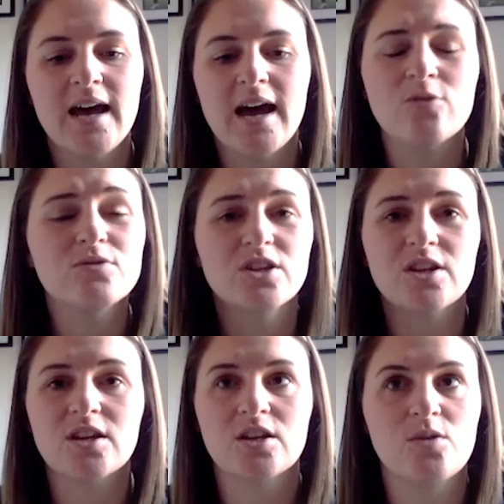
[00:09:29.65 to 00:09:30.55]
And also
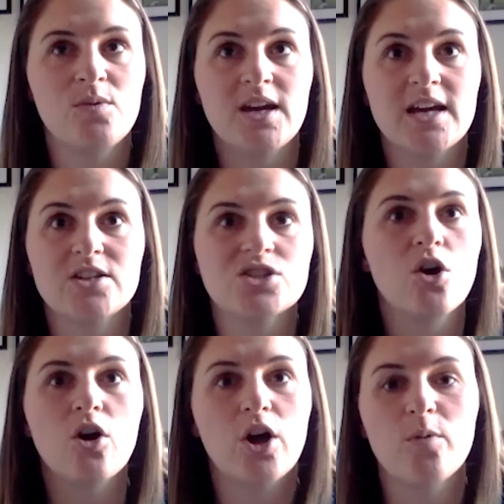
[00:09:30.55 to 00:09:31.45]
the communication's
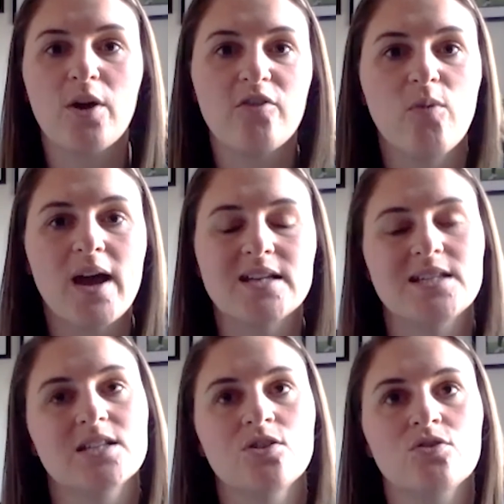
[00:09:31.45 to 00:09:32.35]
got to go both ways.
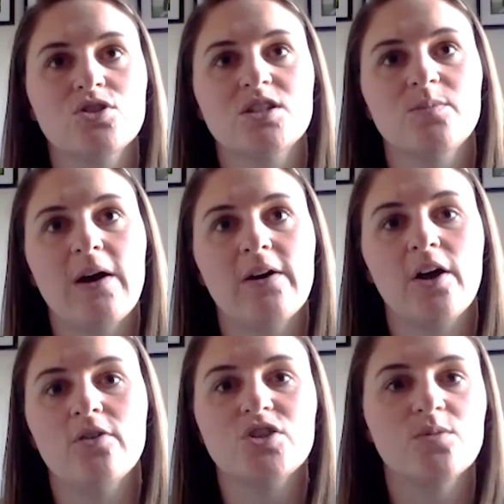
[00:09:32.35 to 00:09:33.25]
It's not just about a
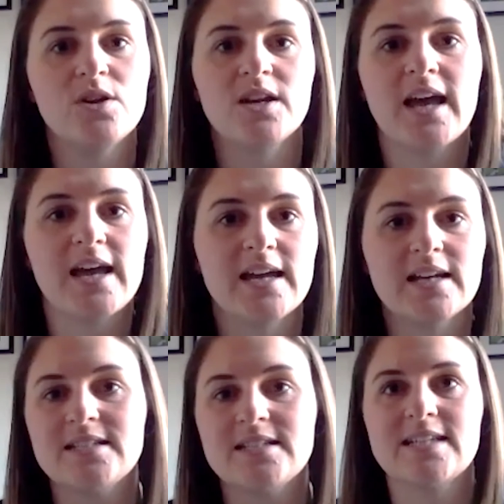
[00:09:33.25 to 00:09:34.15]
coach communicating
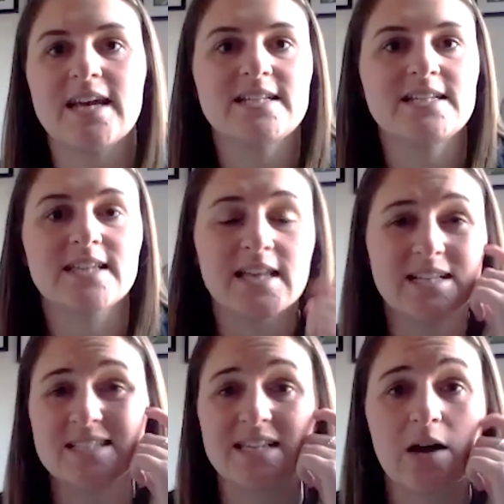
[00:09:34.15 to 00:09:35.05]
and dictating, saying
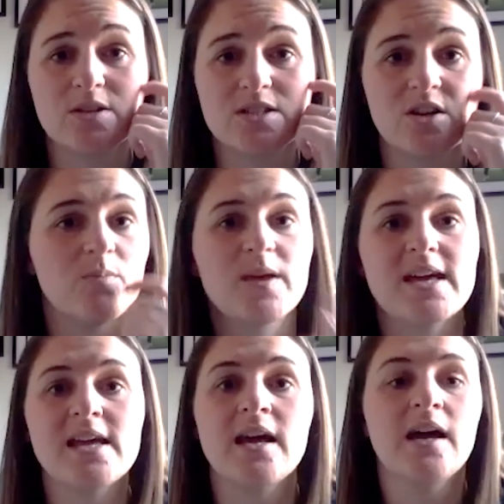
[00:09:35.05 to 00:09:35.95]
this is how it's going to
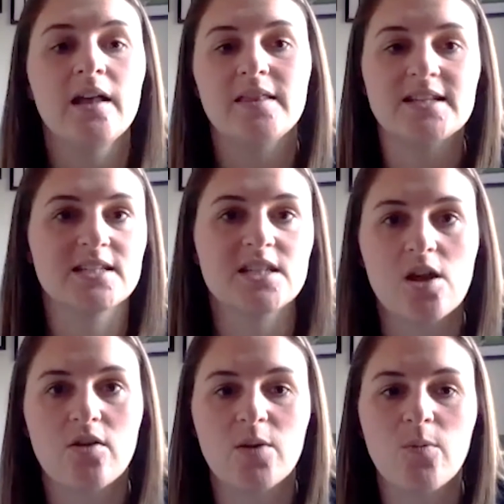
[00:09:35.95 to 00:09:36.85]
be, this is the
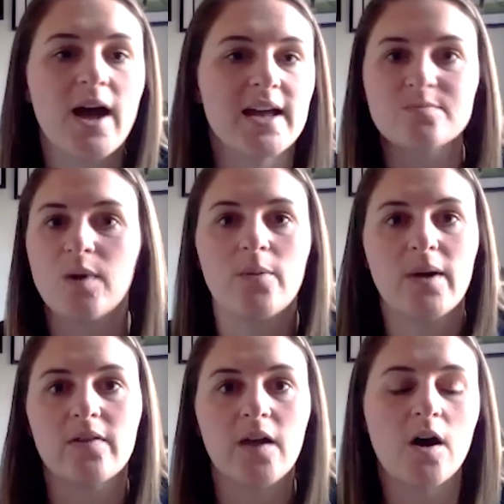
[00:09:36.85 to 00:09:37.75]
only way, it's my way
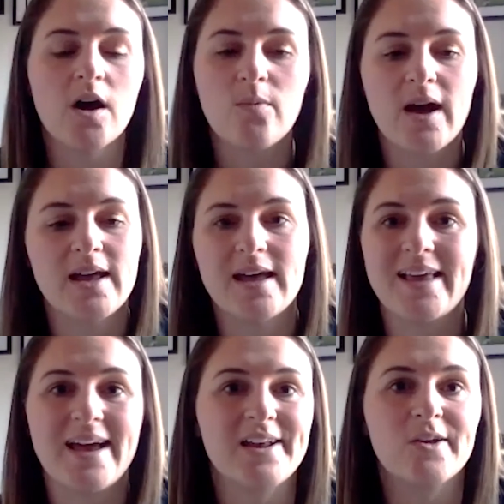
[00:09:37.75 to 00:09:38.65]
or the highway.
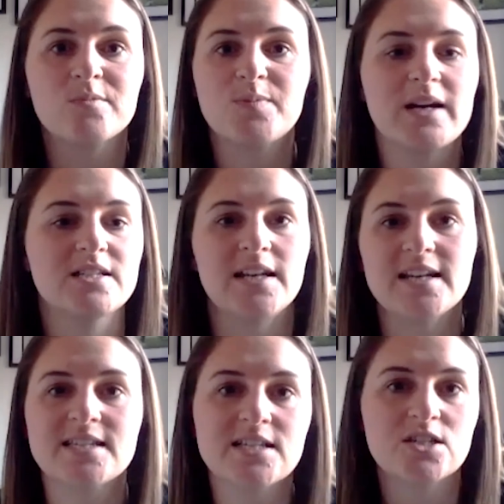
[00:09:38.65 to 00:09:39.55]
Again, it comes back to
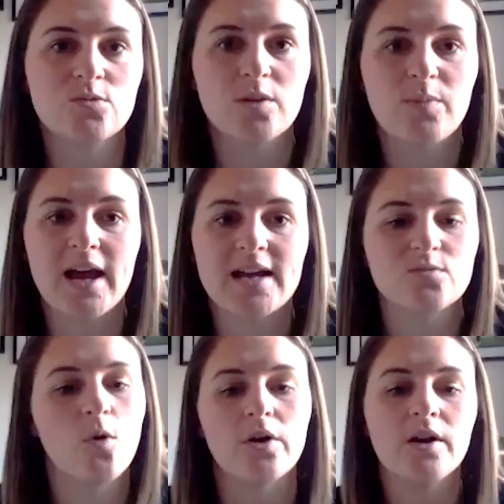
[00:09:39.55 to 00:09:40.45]
listening to what the players
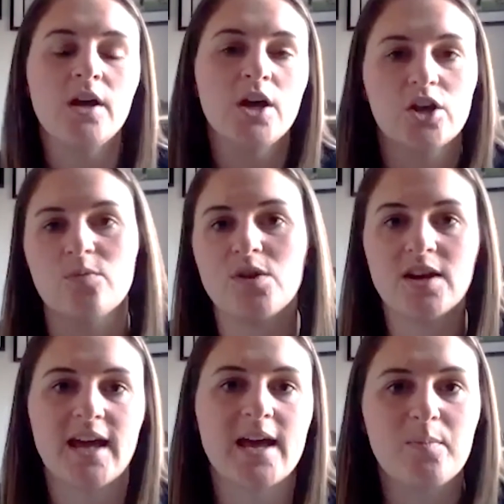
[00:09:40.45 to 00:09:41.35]
want,
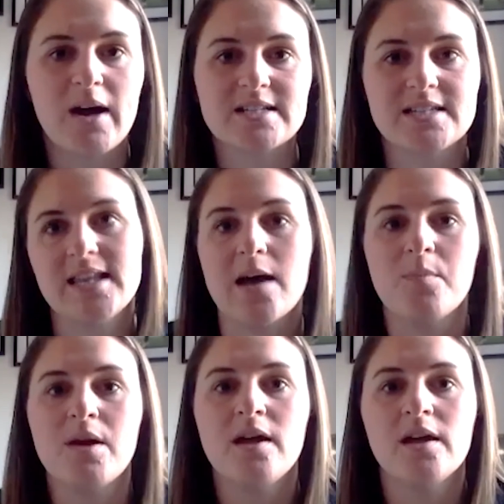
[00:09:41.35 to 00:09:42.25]
communicating back to them,
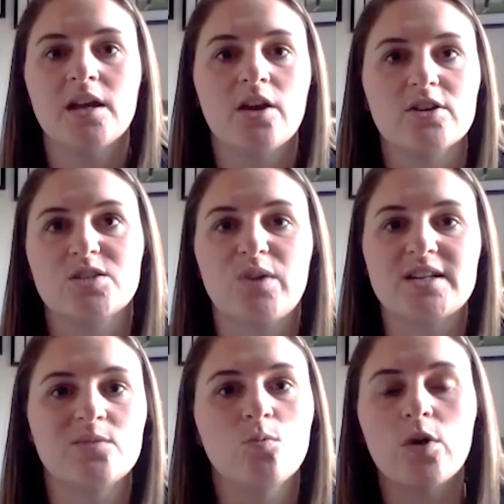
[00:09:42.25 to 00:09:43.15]

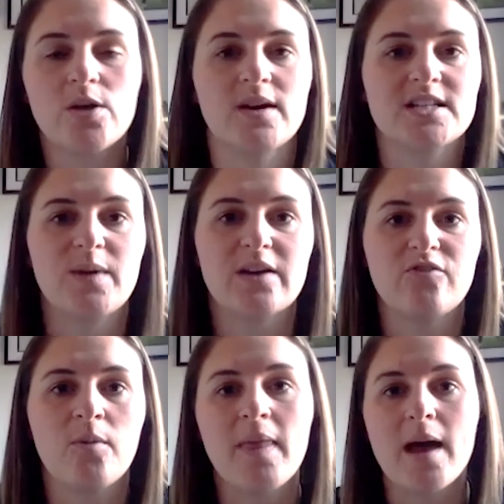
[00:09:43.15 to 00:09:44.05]
expressing what you expect
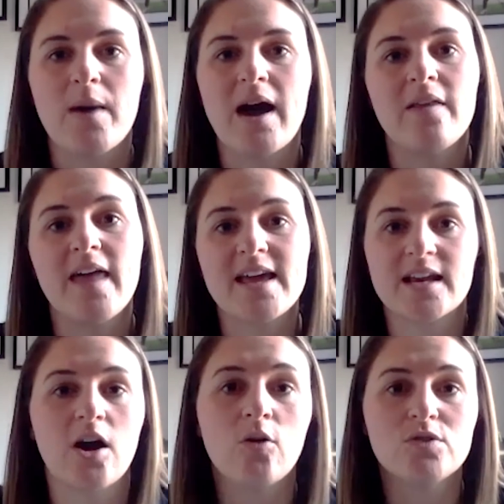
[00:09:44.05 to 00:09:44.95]
from them, how they can
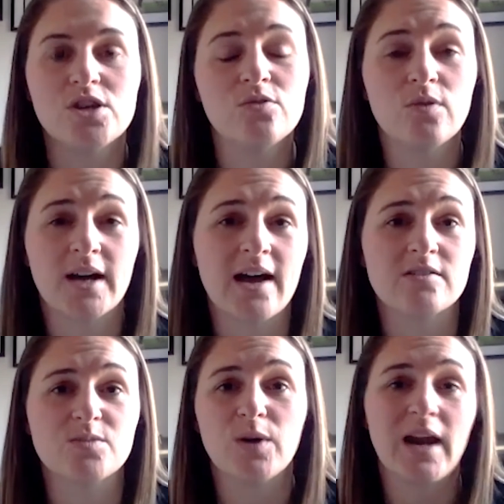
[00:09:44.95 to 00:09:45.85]
hold you
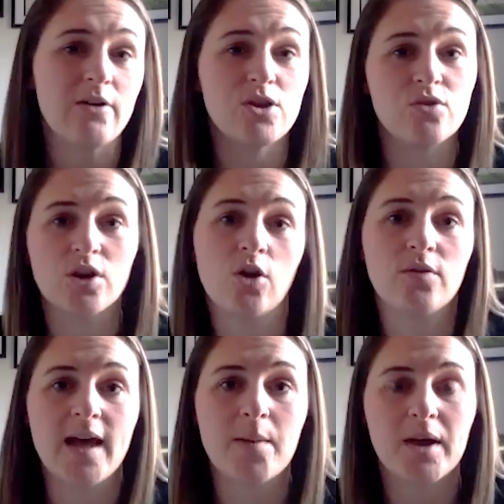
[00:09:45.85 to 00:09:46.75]
accountable, how you can hold
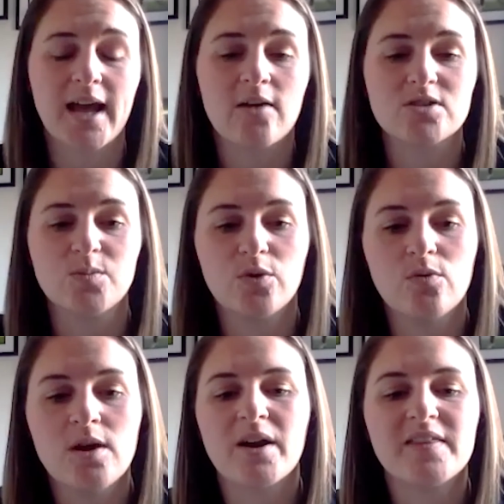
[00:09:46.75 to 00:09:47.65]
them accountable.
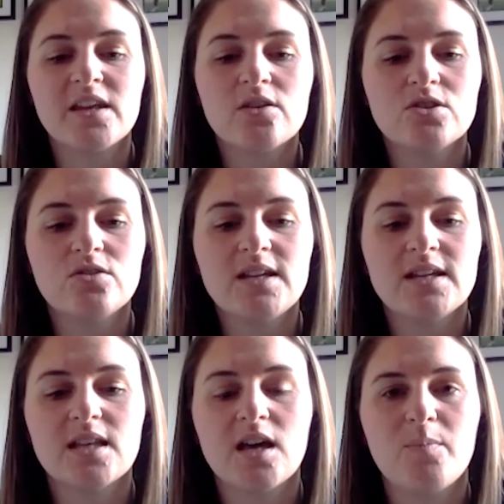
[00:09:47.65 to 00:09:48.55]
And I think you do need
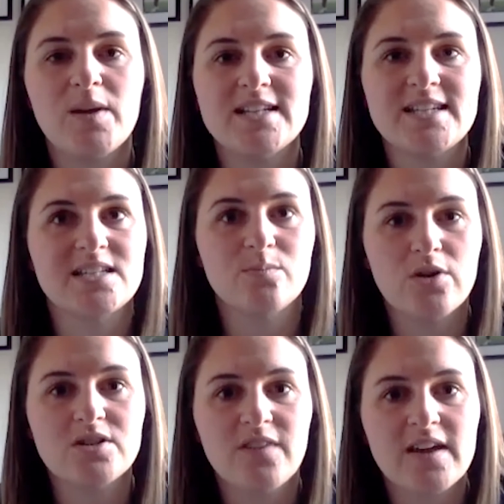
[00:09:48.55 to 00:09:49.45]
the ability to
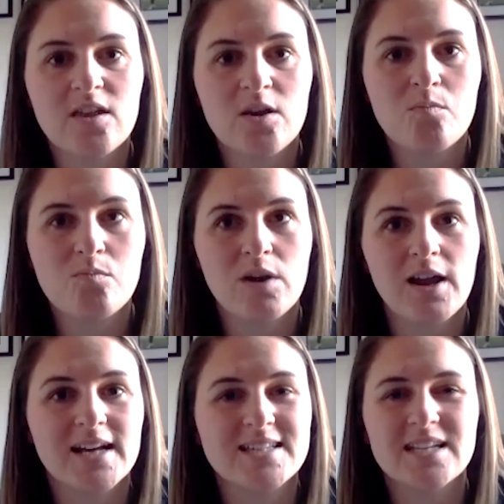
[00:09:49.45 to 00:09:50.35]
motivate them.
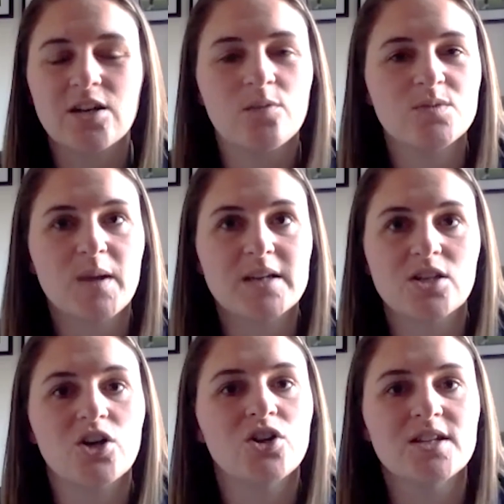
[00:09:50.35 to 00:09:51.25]
Like I said, it comes back
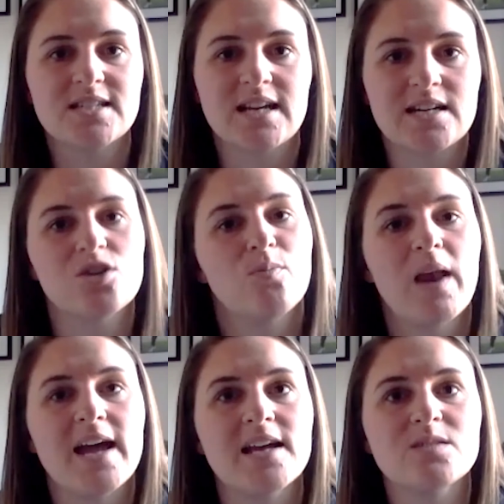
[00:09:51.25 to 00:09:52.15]
to understanding your
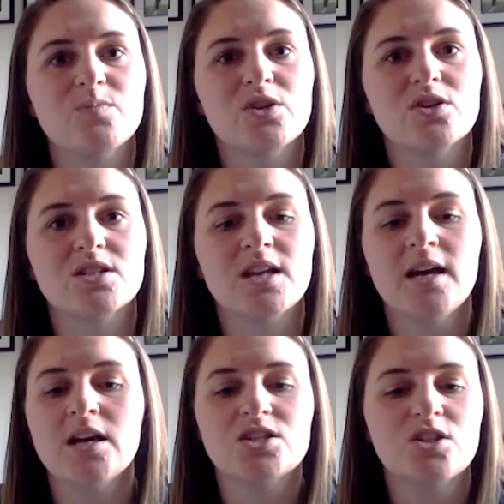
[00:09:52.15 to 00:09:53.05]
players, because
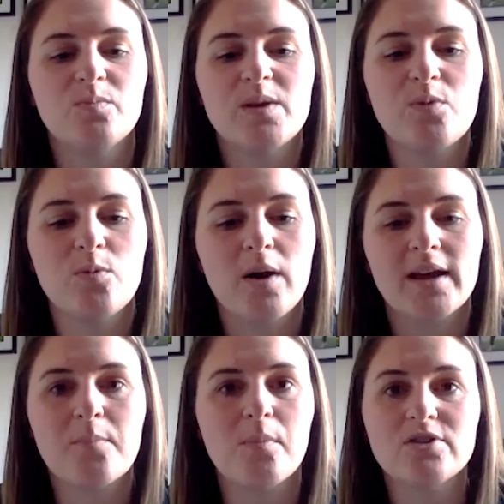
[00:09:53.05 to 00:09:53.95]
some people might
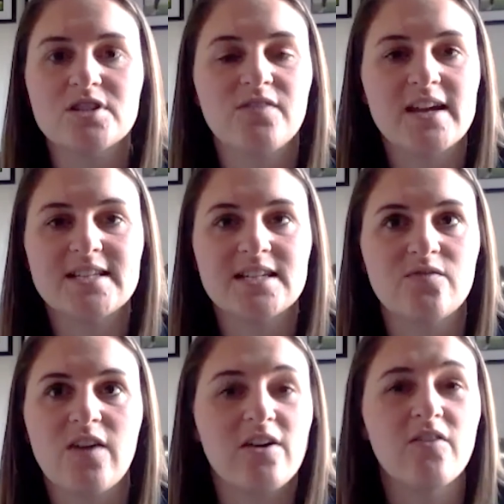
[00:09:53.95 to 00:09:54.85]
get motivated
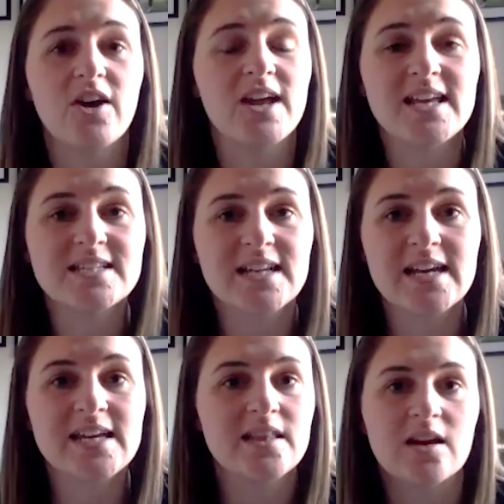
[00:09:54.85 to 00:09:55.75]
very, very
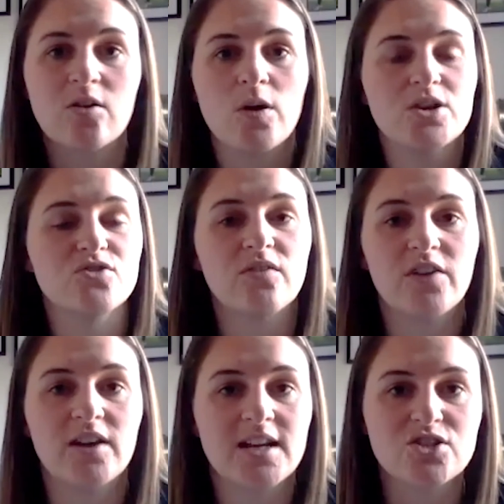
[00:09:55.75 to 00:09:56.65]
easily. They're quite
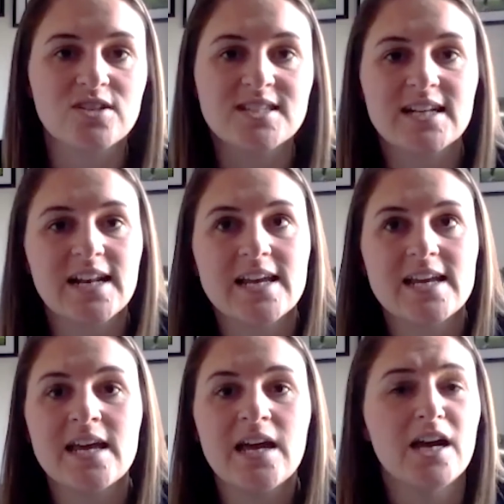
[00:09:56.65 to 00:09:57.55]
driven
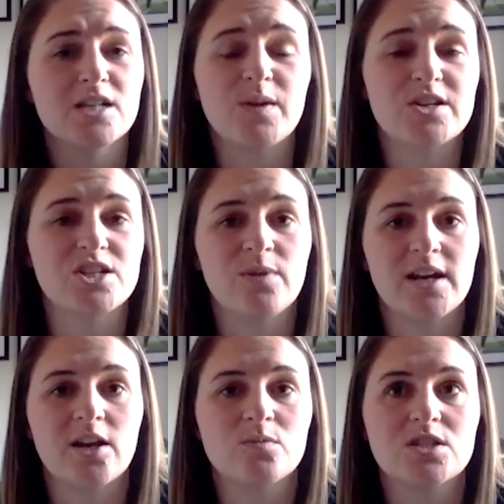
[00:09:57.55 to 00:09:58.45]
intrinsically, especially when it
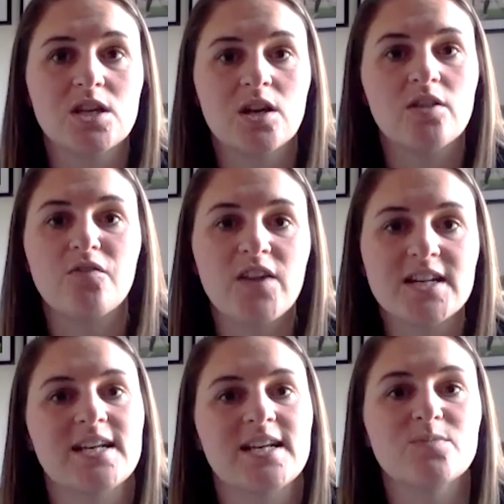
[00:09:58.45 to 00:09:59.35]
comes to, the
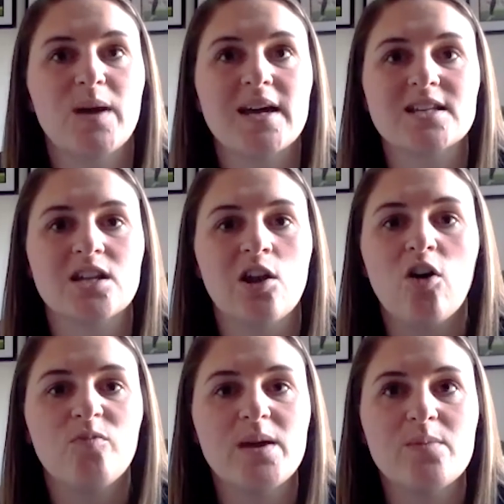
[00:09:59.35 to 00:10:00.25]
fitness aspects. A lot
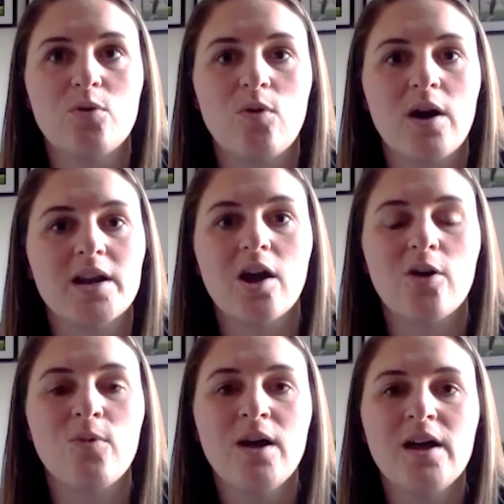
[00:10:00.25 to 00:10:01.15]
of people I
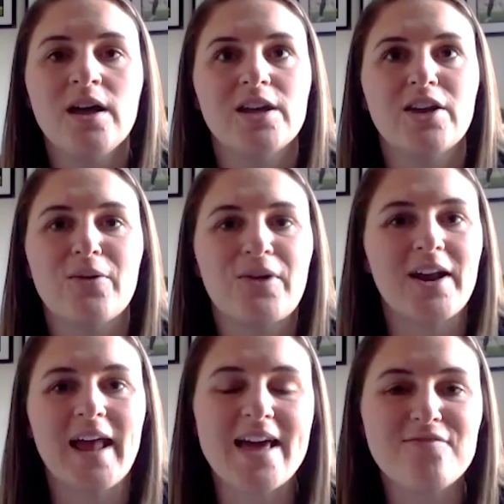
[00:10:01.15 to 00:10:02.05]
know, kind
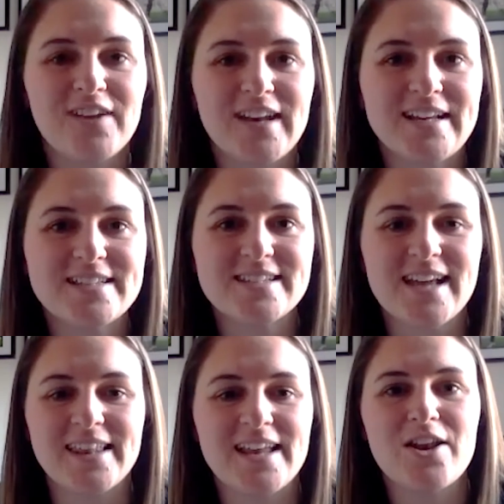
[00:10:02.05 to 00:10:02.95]
of hate fitness,
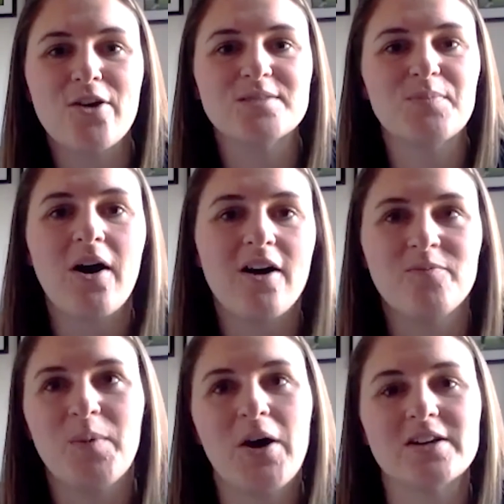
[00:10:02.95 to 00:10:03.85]
and they know it's part
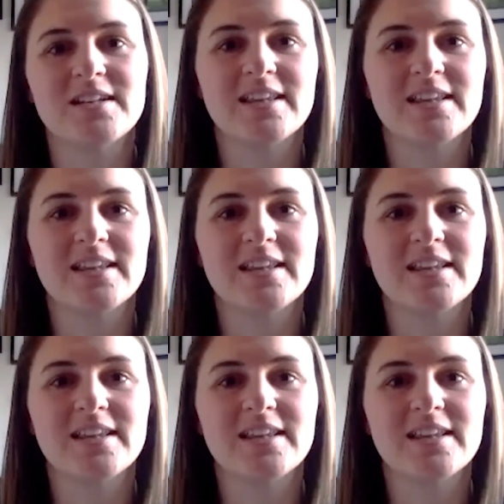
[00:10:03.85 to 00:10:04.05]
and parcel of the